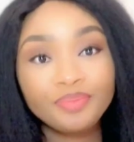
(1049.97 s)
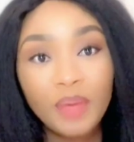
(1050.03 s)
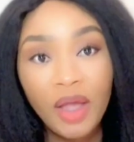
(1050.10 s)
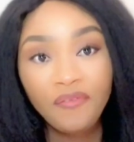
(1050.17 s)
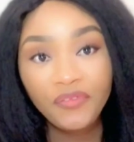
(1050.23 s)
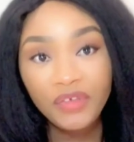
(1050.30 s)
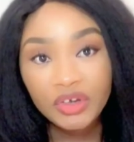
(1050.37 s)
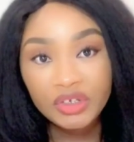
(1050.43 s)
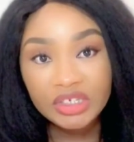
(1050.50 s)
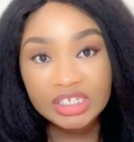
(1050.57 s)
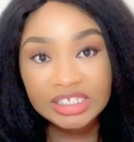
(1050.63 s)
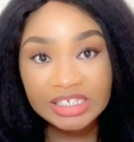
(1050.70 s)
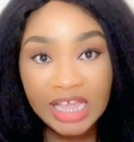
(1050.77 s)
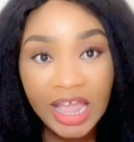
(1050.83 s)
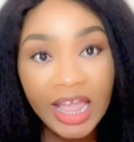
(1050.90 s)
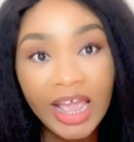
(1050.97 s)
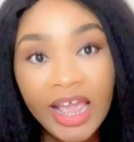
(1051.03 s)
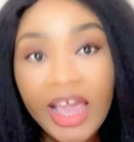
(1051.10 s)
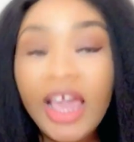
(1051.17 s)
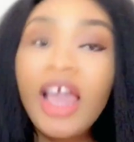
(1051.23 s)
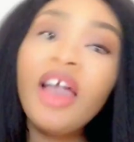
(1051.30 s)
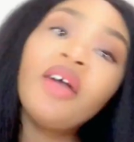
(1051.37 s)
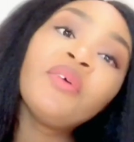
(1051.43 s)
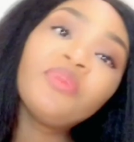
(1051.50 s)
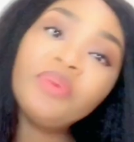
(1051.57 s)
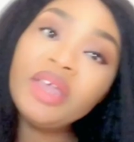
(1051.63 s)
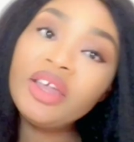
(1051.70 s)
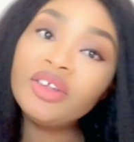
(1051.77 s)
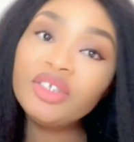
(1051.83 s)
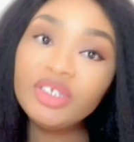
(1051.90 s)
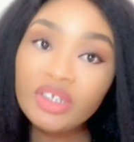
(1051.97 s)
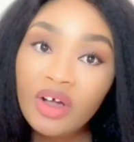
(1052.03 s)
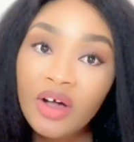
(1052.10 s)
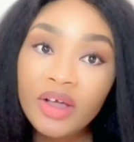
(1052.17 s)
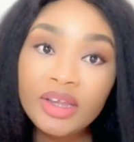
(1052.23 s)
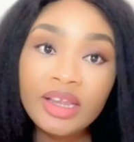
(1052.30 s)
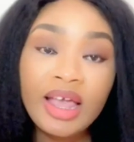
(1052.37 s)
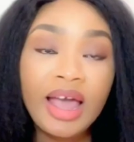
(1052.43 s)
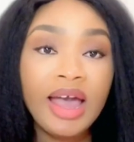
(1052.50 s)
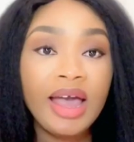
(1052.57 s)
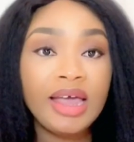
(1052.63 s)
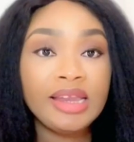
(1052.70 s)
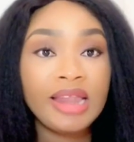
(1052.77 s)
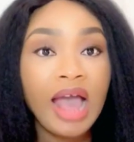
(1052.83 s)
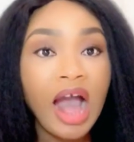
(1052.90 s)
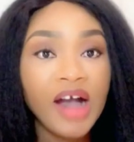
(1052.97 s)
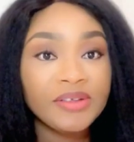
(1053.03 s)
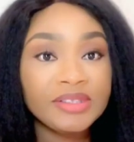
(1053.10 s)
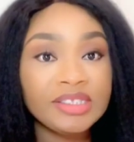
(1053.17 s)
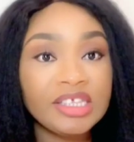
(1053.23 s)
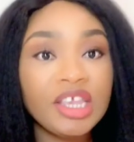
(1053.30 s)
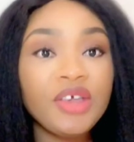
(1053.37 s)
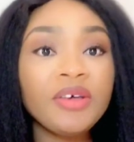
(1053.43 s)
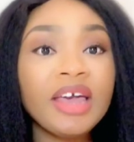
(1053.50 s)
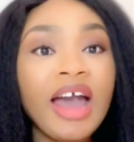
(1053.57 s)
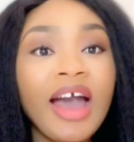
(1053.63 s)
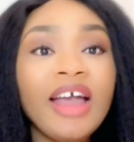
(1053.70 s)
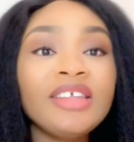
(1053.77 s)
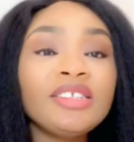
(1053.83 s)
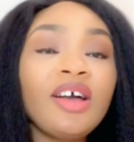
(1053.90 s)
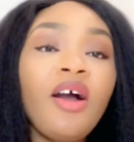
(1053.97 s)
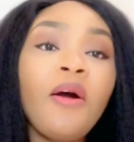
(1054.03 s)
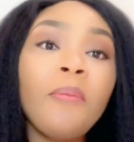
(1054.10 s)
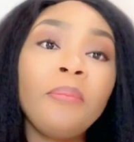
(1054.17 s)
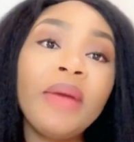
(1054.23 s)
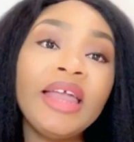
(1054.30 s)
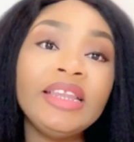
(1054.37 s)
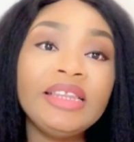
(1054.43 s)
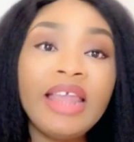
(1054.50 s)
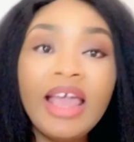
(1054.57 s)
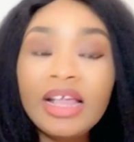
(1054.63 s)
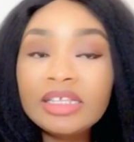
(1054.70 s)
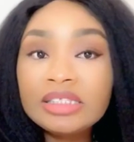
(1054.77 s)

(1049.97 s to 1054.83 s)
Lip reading: for today, we are done, and I'll see you guys on my next